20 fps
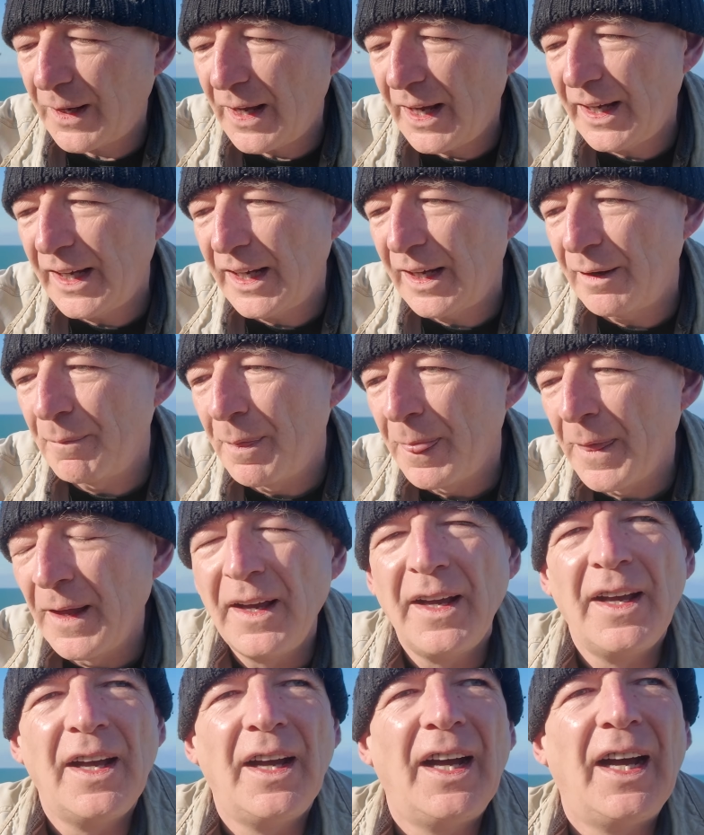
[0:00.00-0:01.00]
And
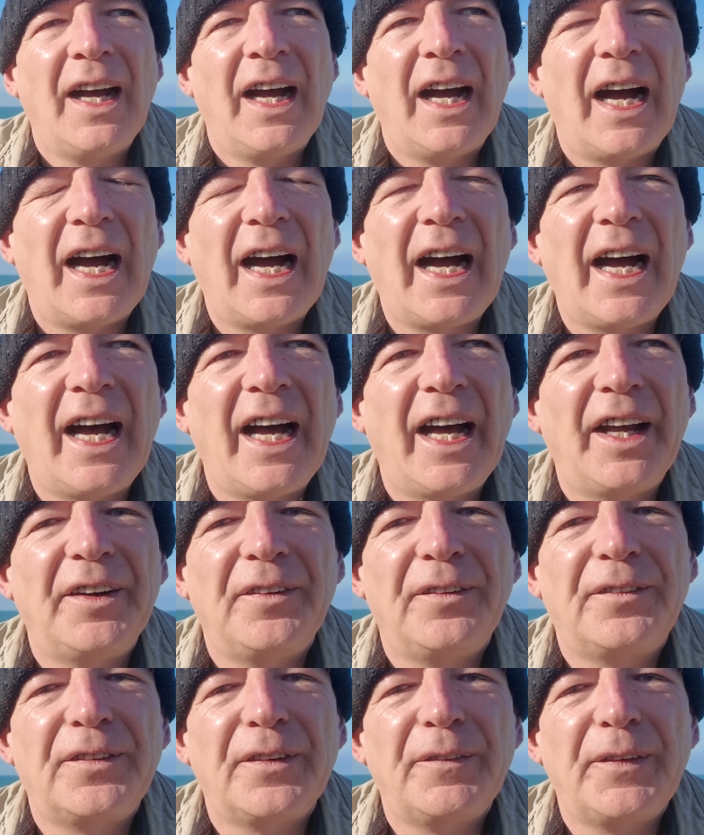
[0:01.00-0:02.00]

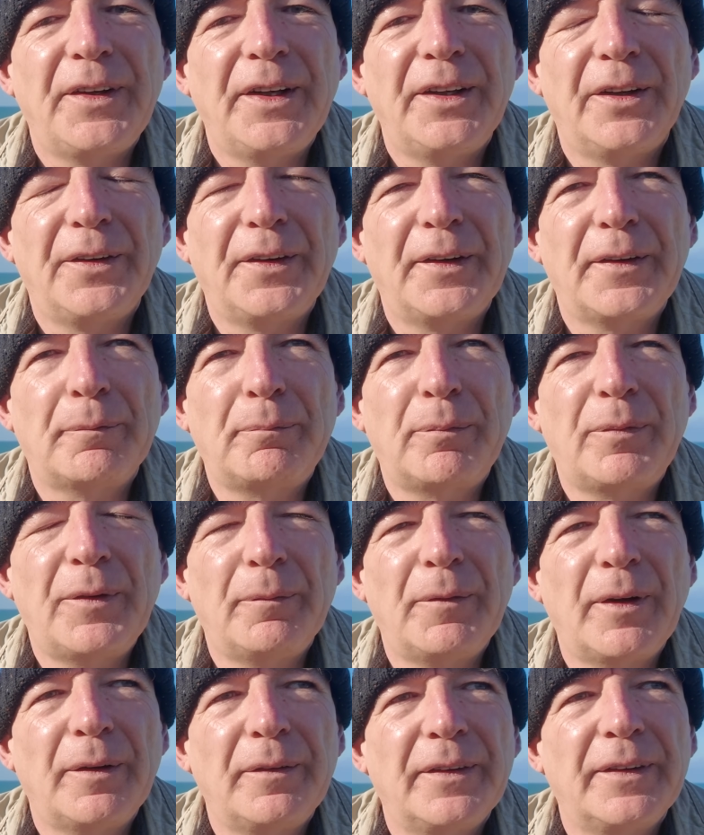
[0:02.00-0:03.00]

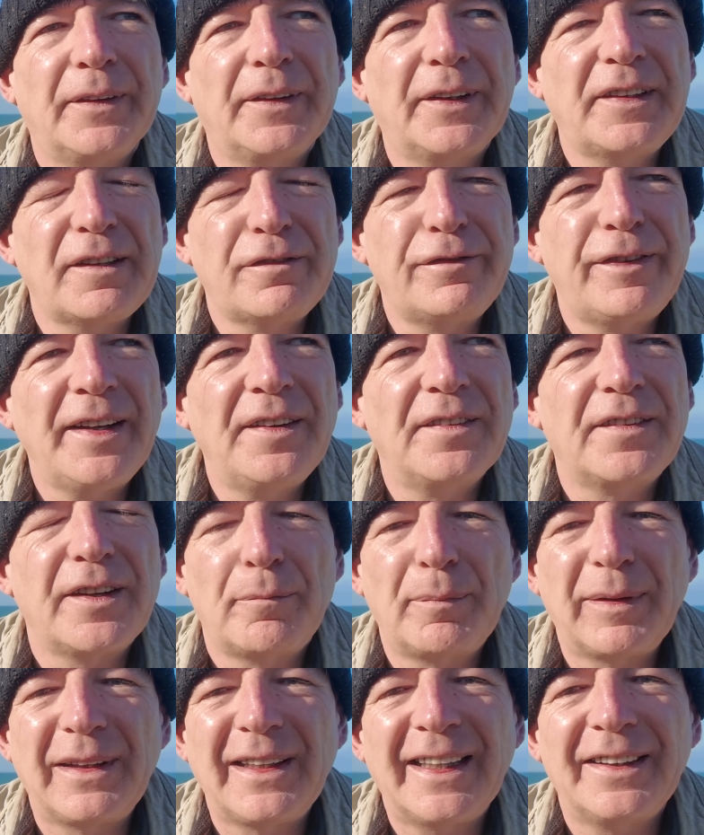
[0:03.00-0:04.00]
the defence
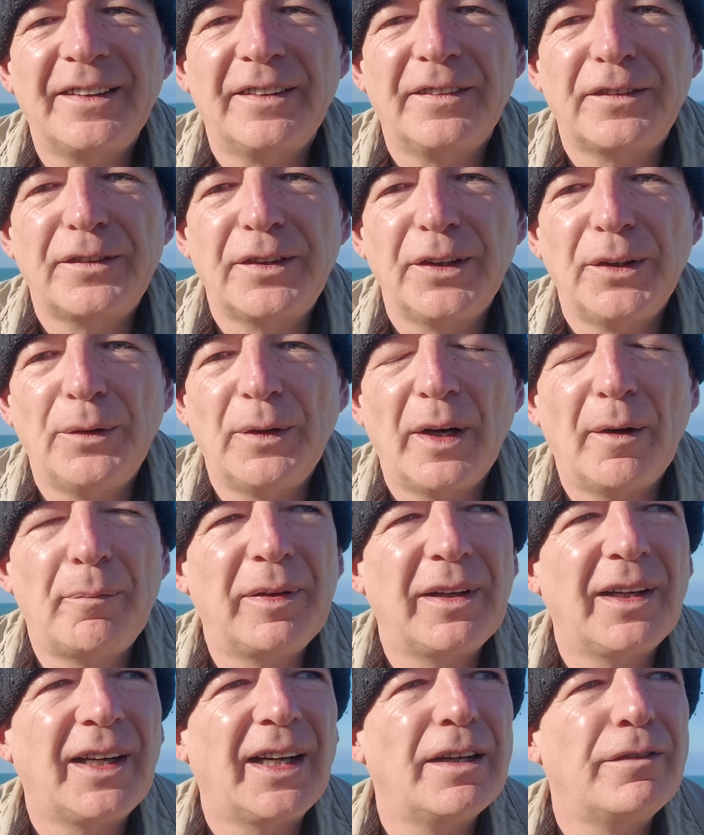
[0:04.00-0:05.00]
had planned to
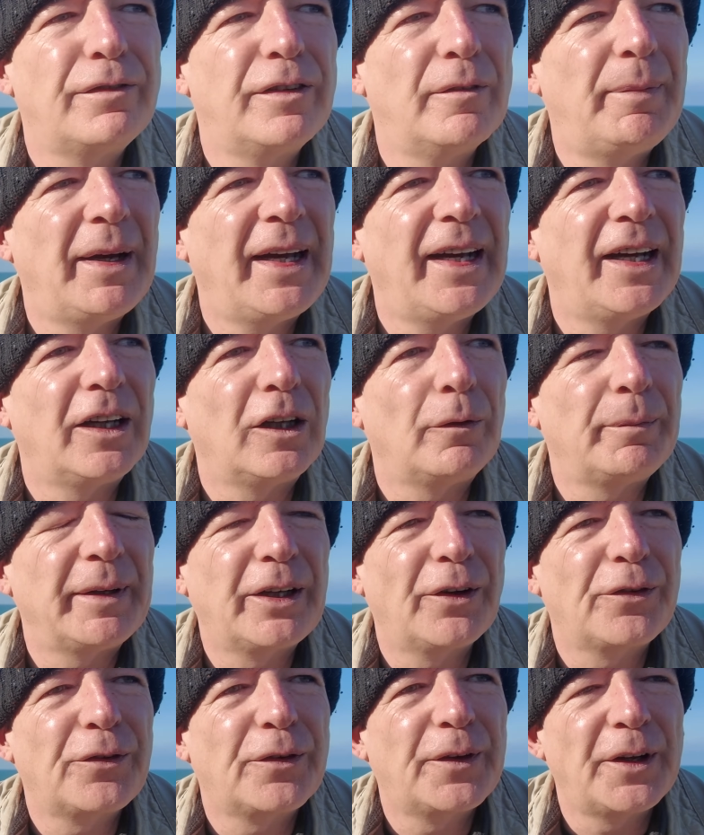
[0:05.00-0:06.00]
apply for bail
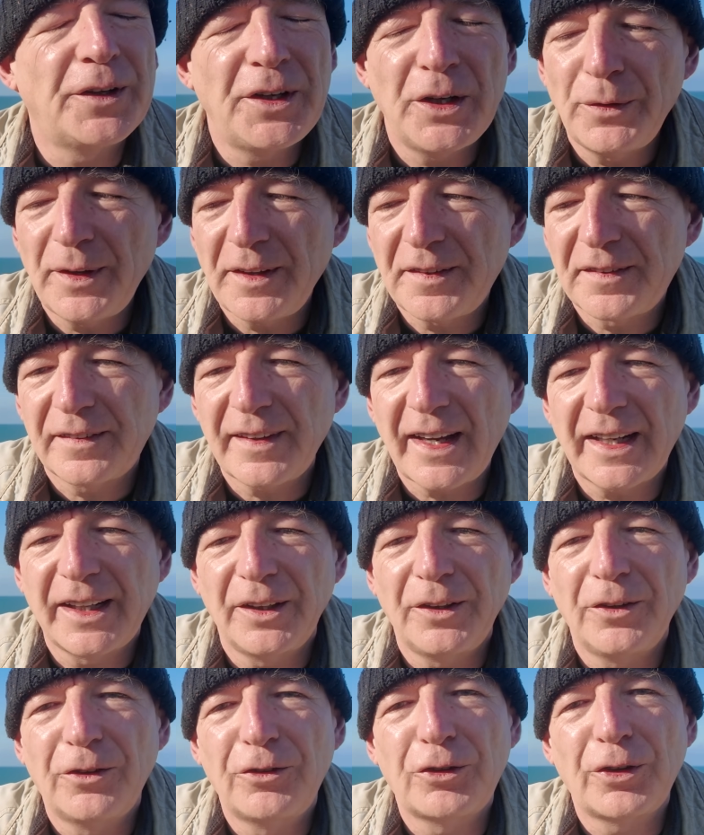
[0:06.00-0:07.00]
because they knew this
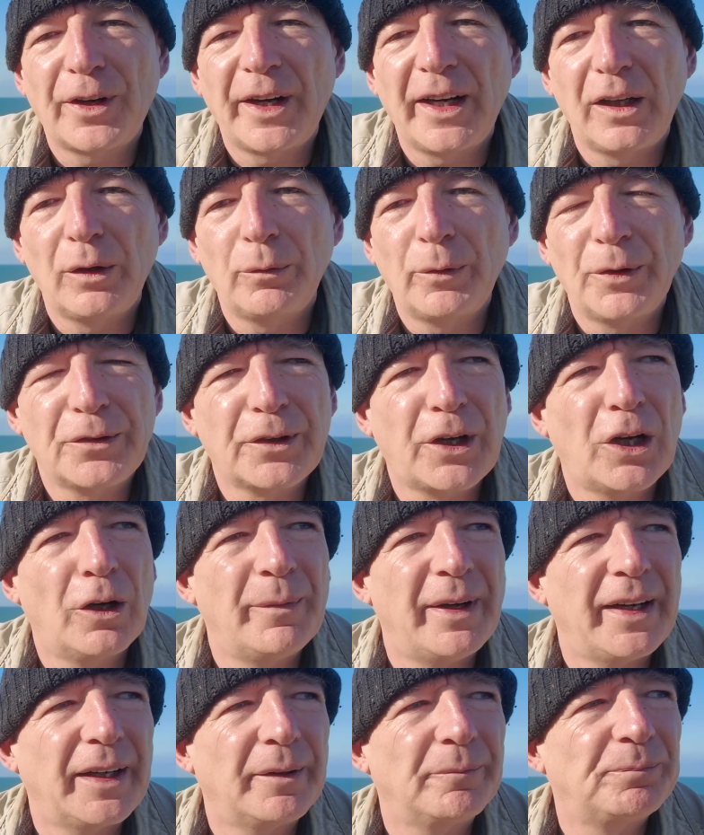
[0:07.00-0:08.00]
second trial was
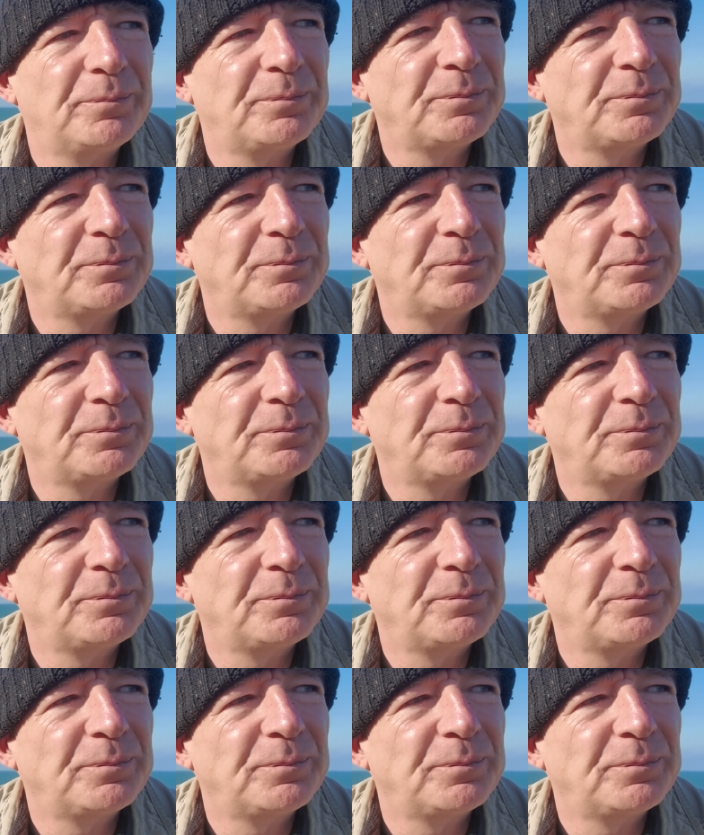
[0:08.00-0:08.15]
coming.